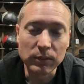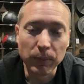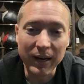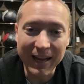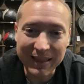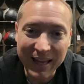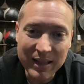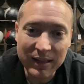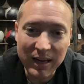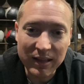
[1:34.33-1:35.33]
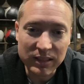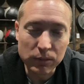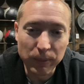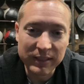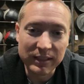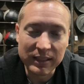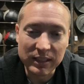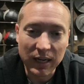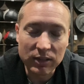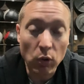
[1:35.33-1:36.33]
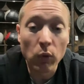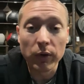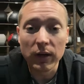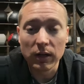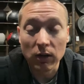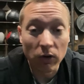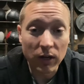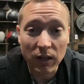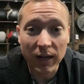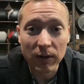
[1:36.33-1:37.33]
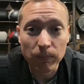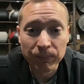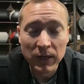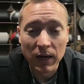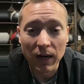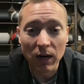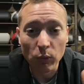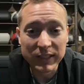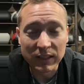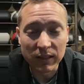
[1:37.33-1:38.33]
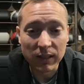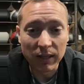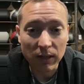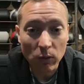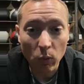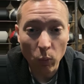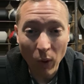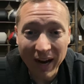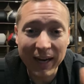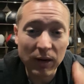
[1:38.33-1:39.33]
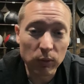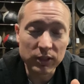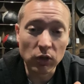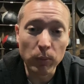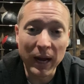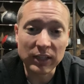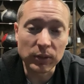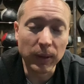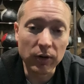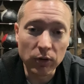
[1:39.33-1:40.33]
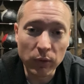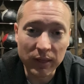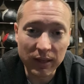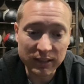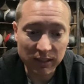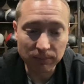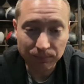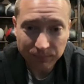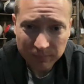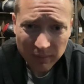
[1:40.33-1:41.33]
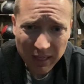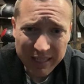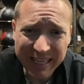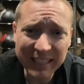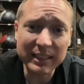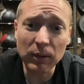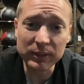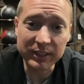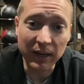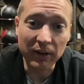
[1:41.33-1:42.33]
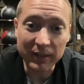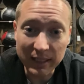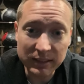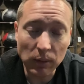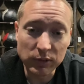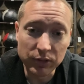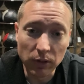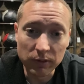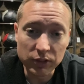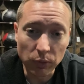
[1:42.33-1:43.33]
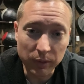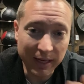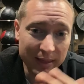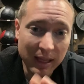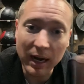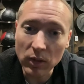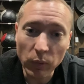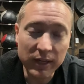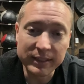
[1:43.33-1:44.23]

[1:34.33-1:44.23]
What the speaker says: But at the end of the day, this is business. And I told a current client recently, like, why I was so passionate about doing this. And yes, I was scared. Yes, I was nervous. So get that out of the way.